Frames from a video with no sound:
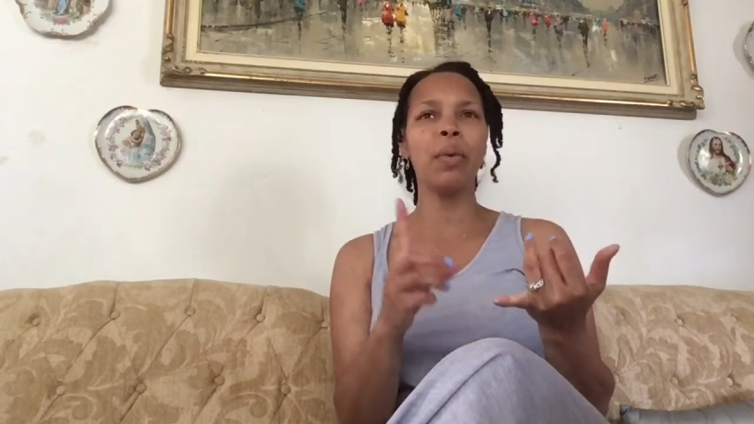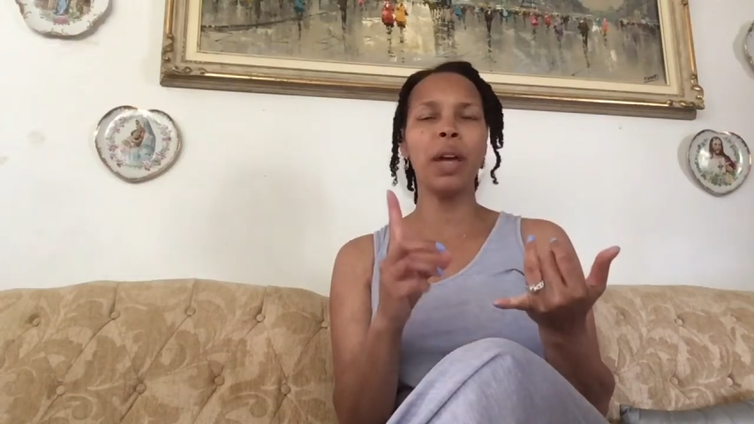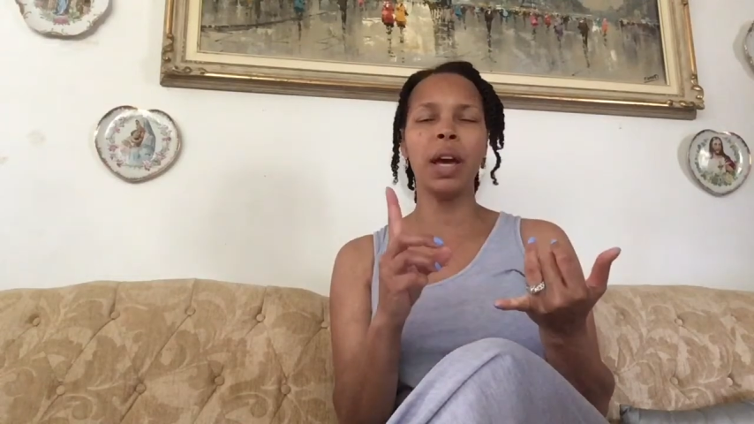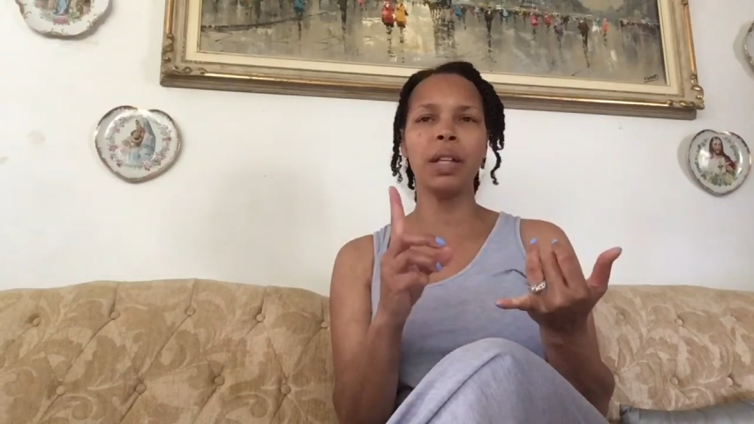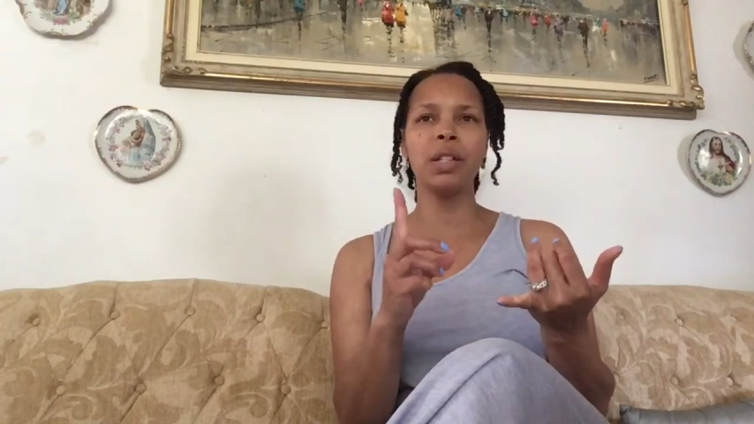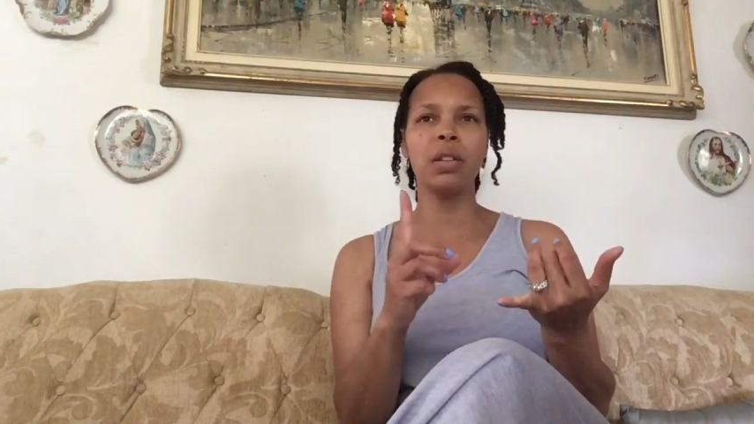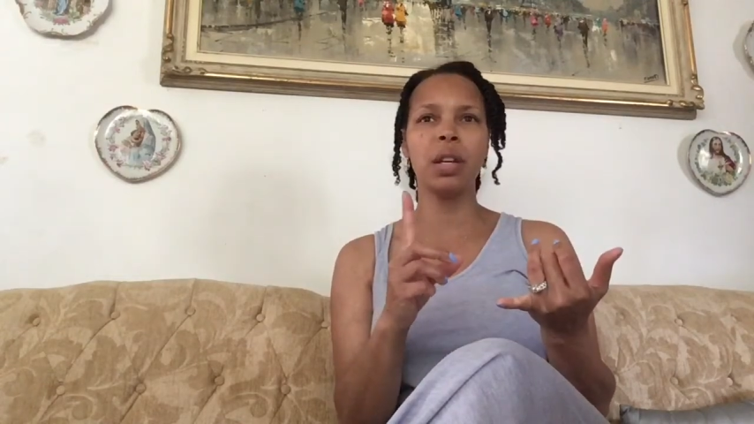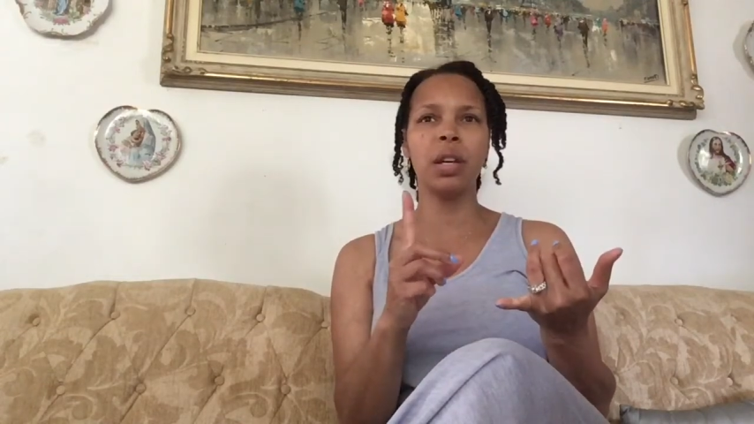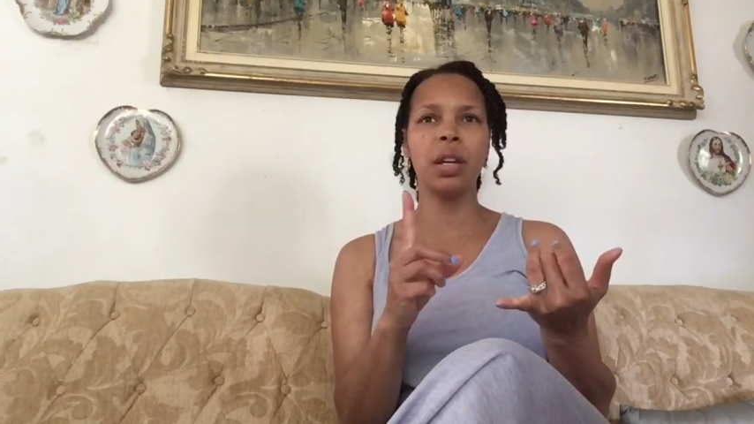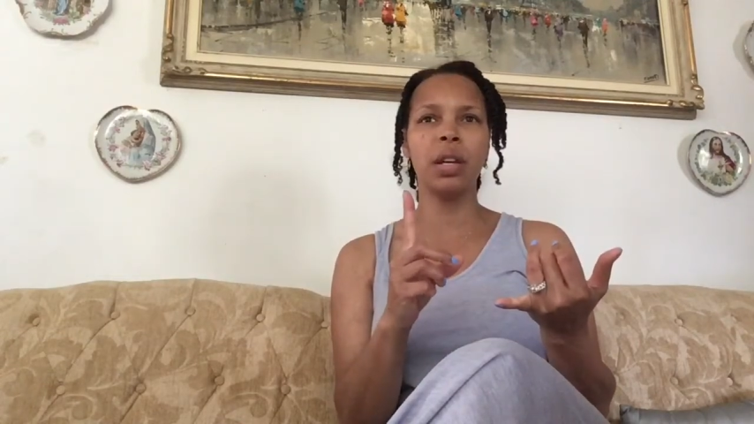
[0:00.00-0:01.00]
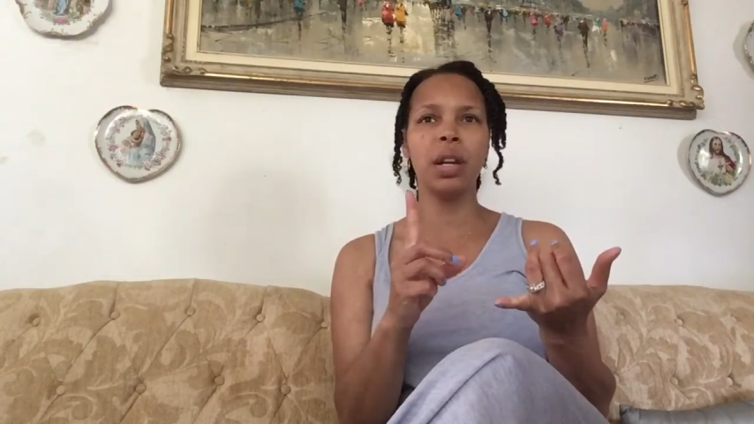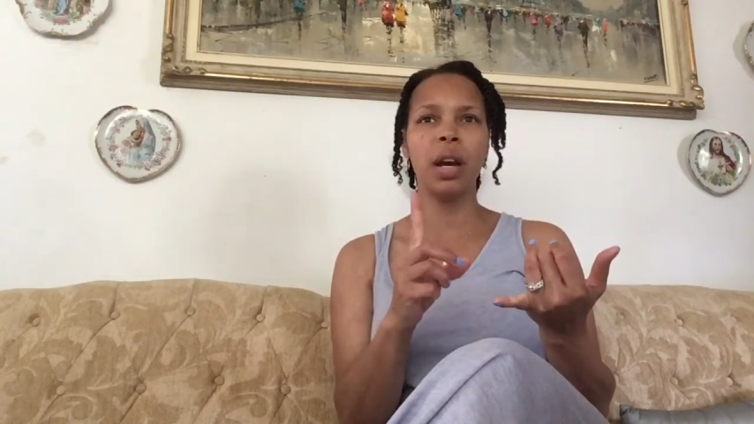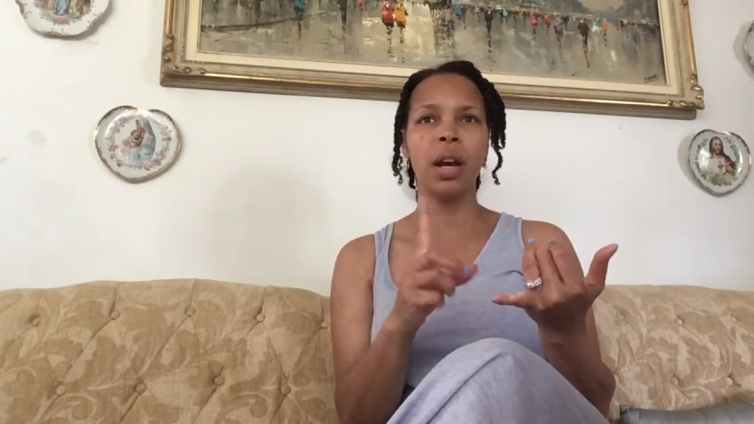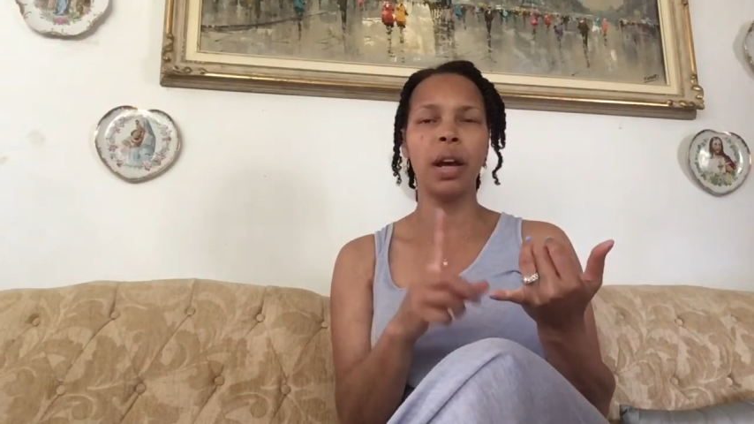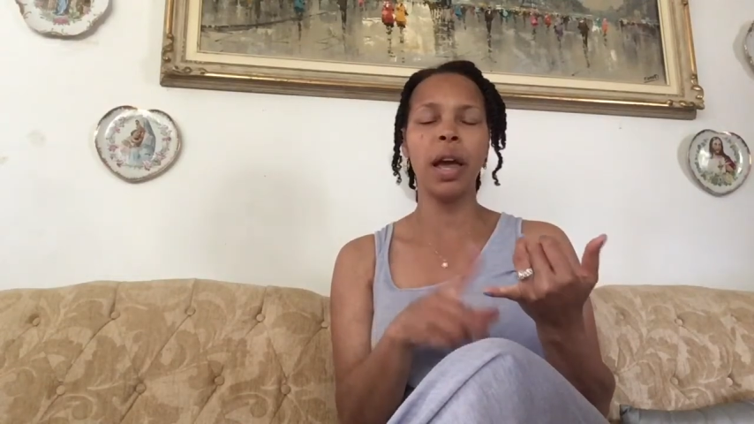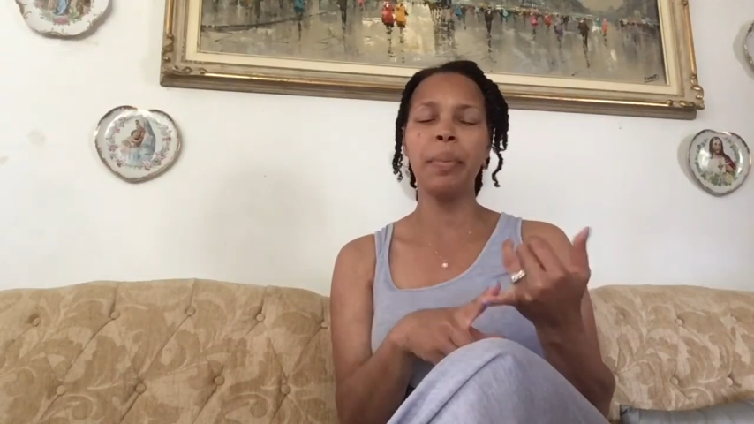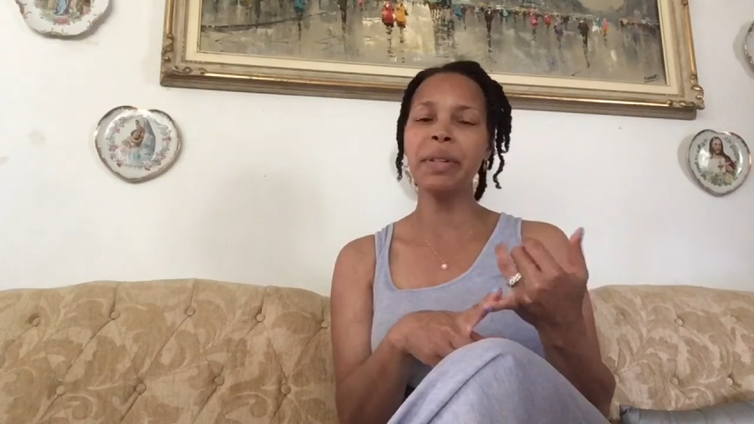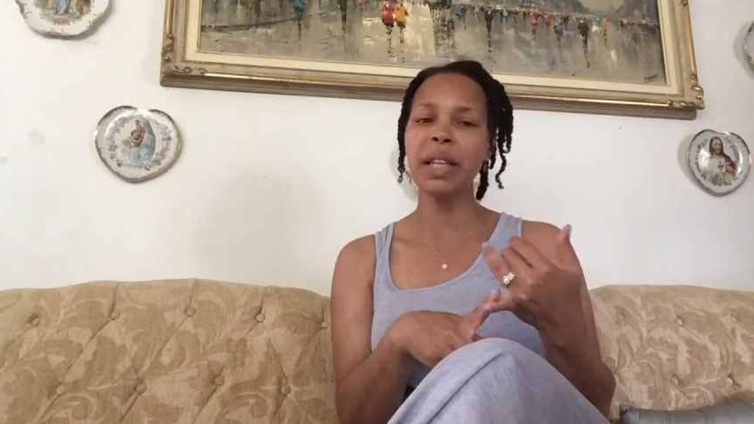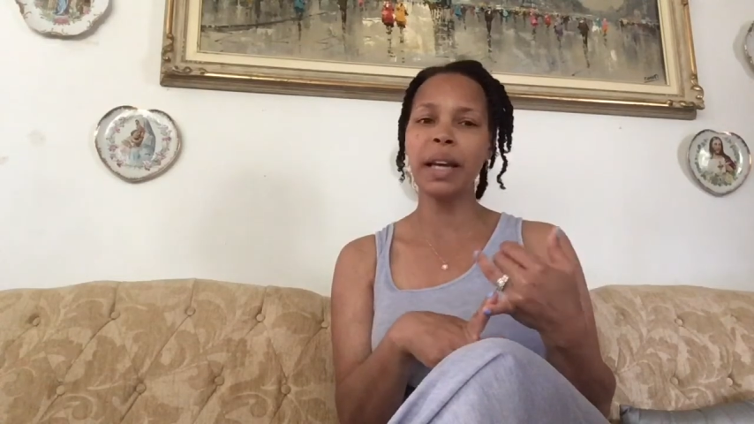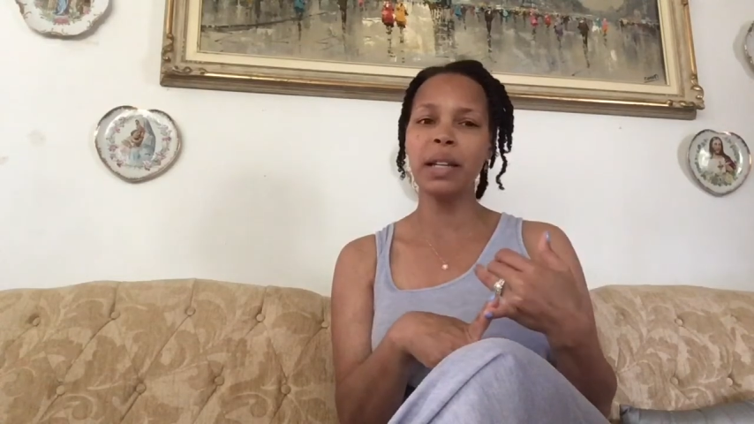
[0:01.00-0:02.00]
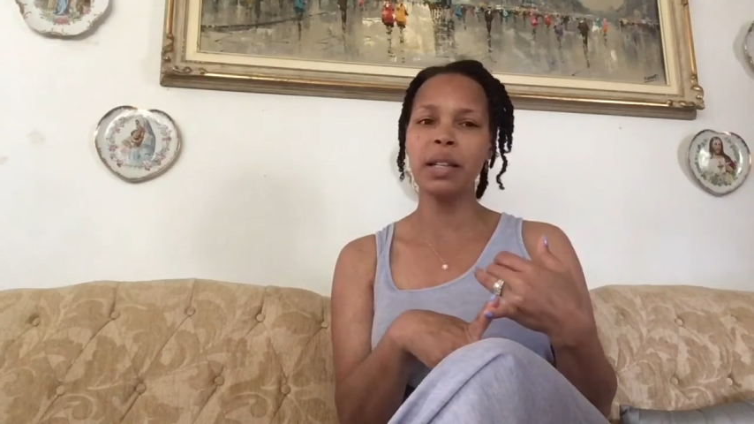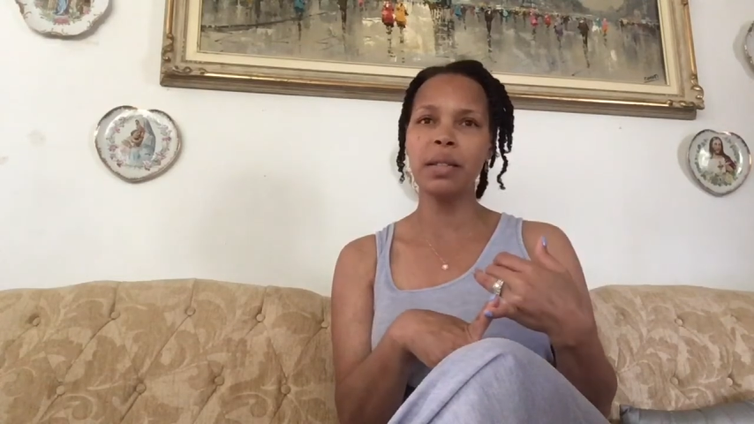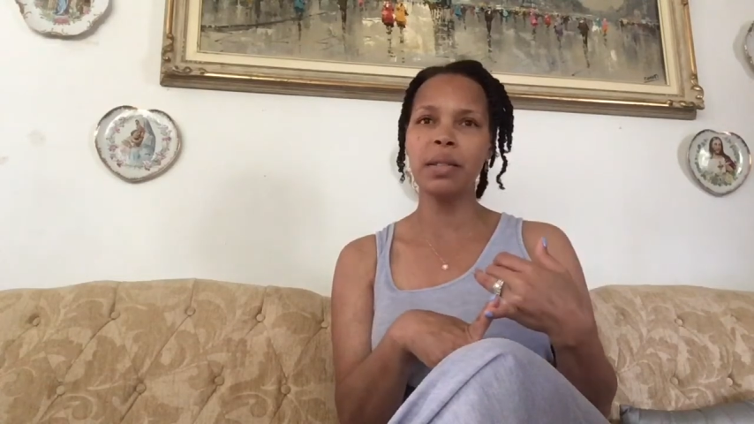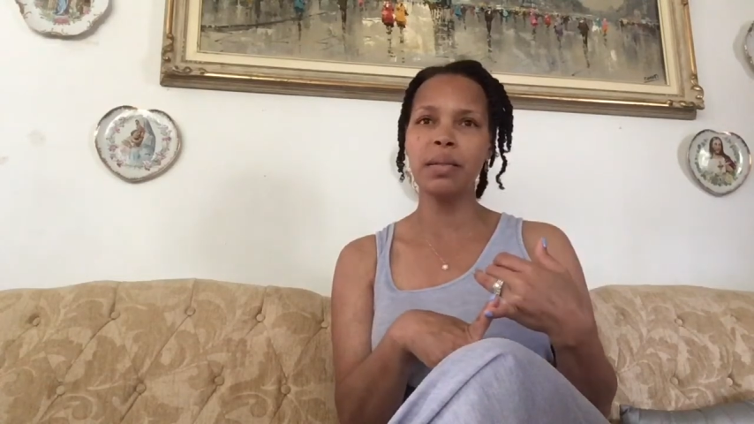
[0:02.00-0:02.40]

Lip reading: we had to get hepatitis